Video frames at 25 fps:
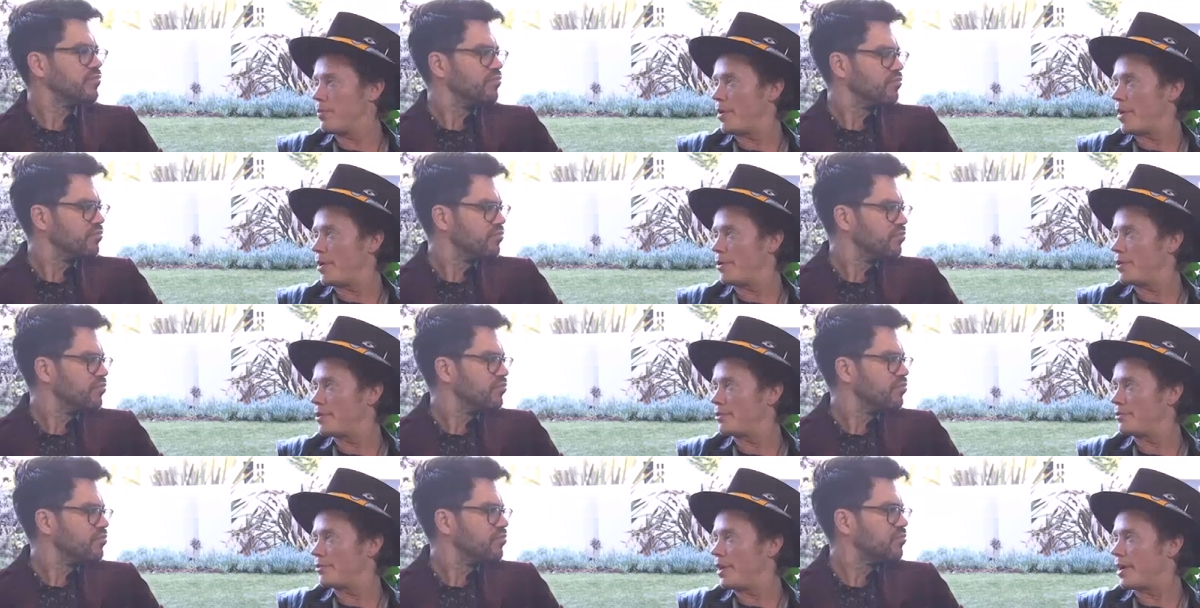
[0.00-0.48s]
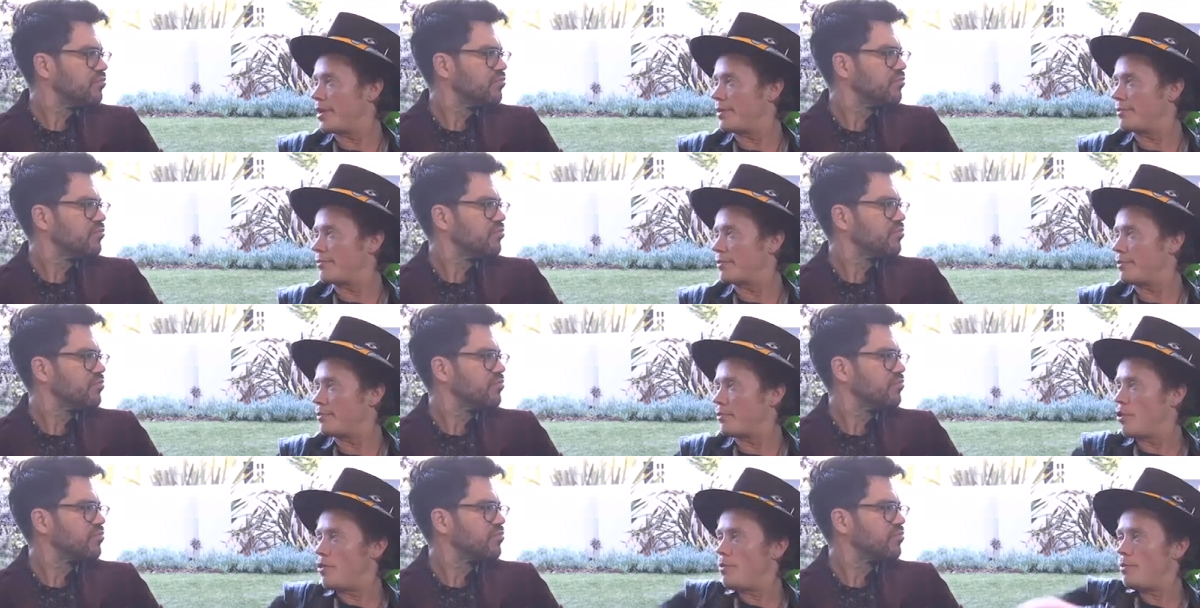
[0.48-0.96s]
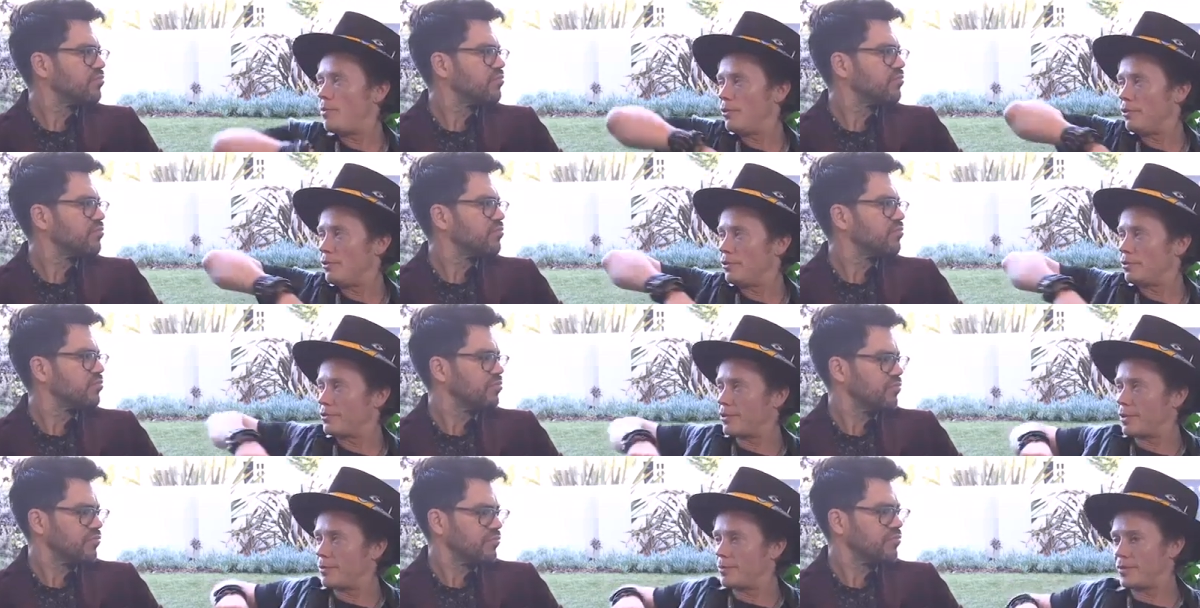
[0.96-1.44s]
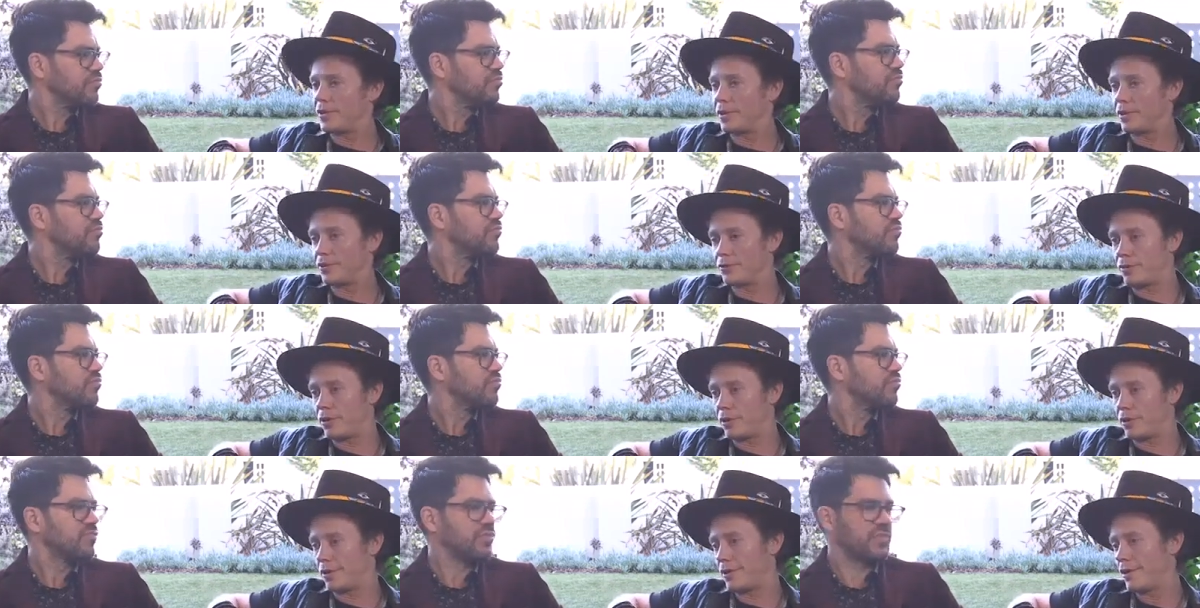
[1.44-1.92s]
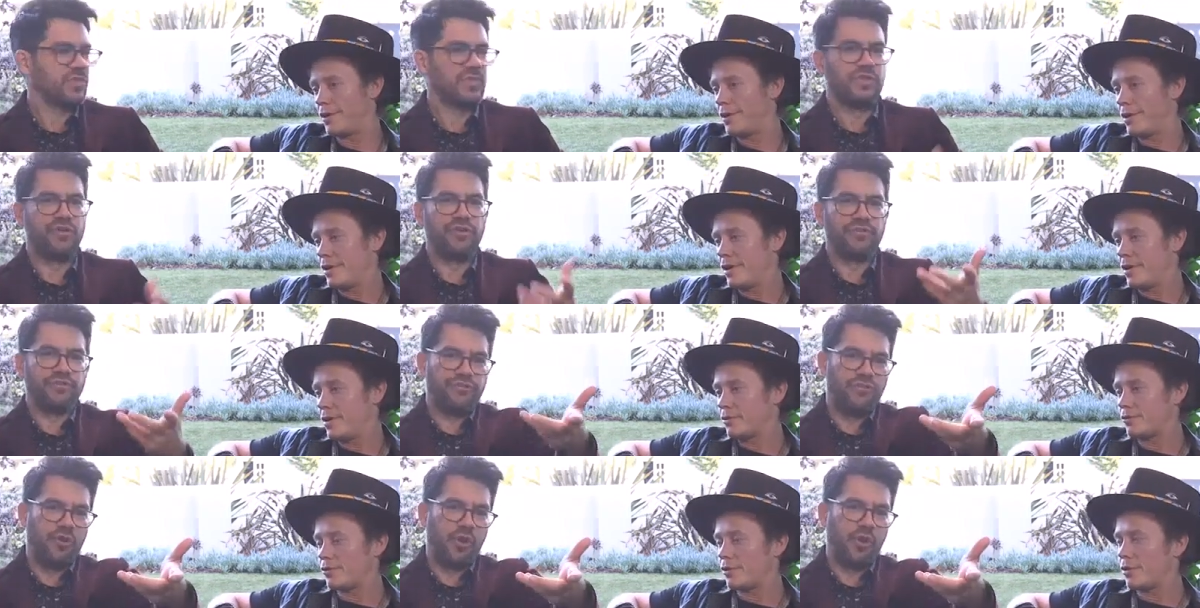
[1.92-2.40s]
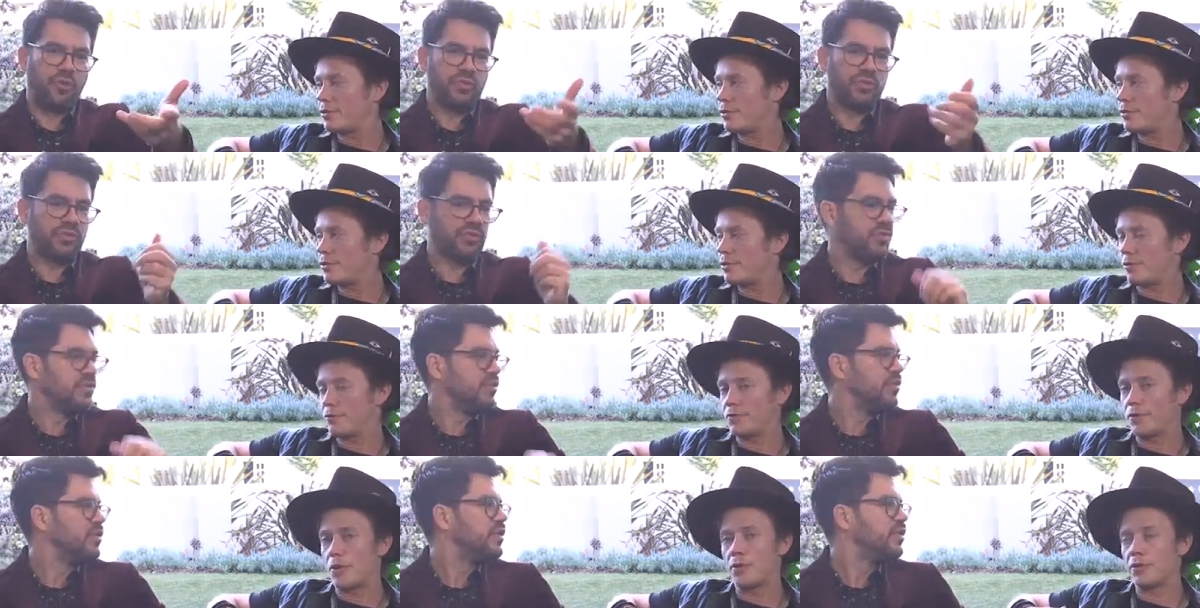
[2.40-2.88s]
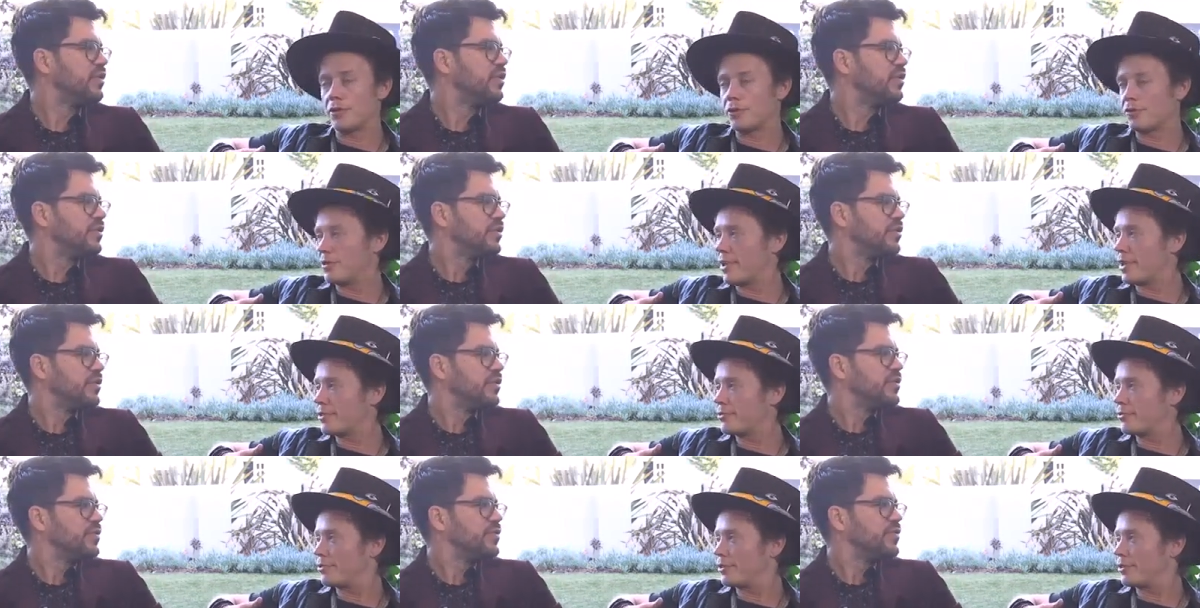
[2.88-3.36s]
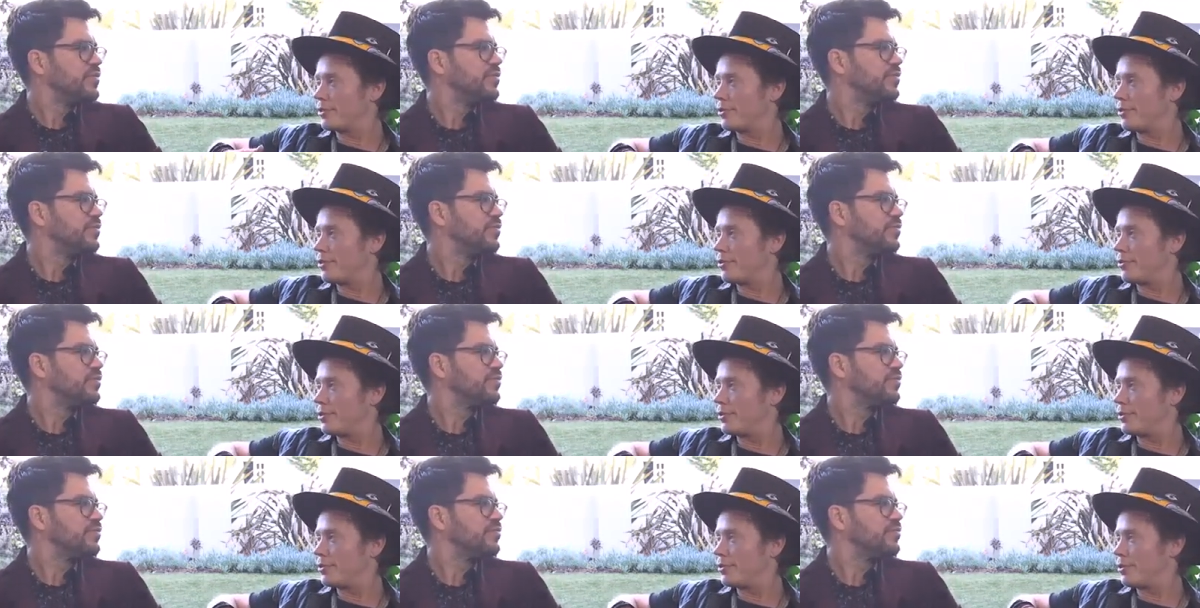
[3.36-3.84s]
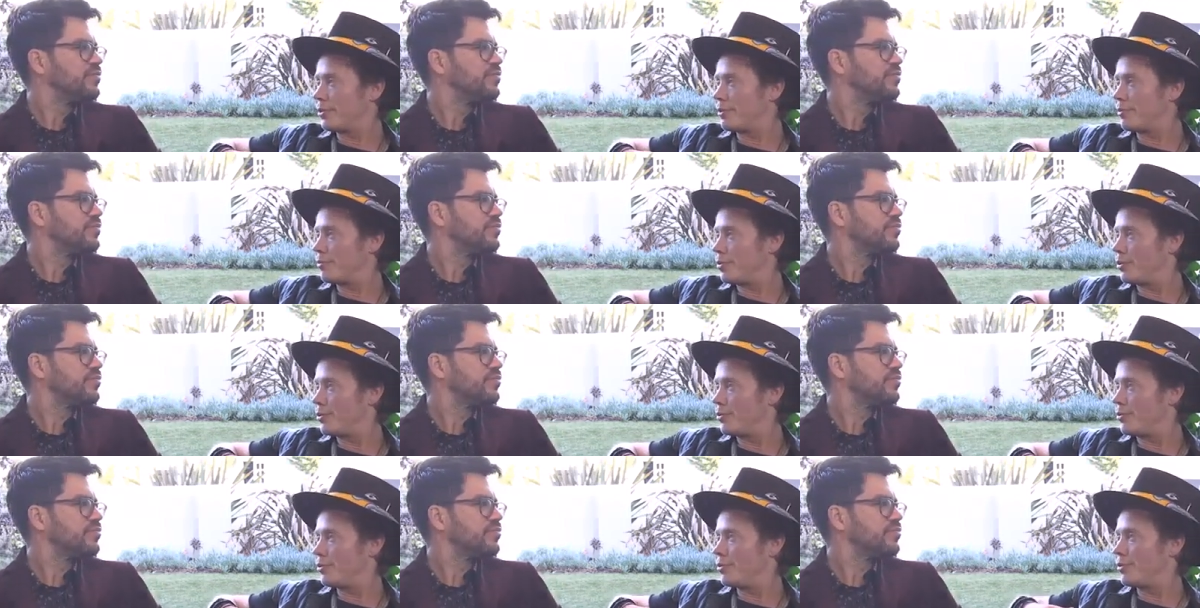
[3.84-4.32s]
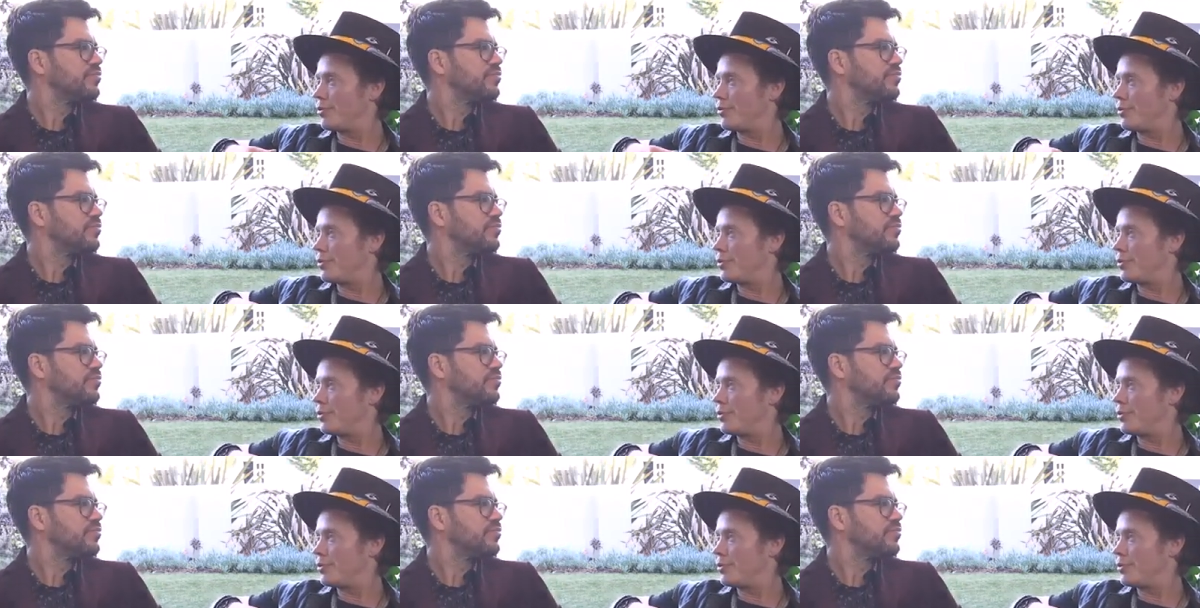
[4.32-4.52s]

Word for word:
Speaker 1: better designed for mobile. Some things are your phone. So your phone is less secure than your computer,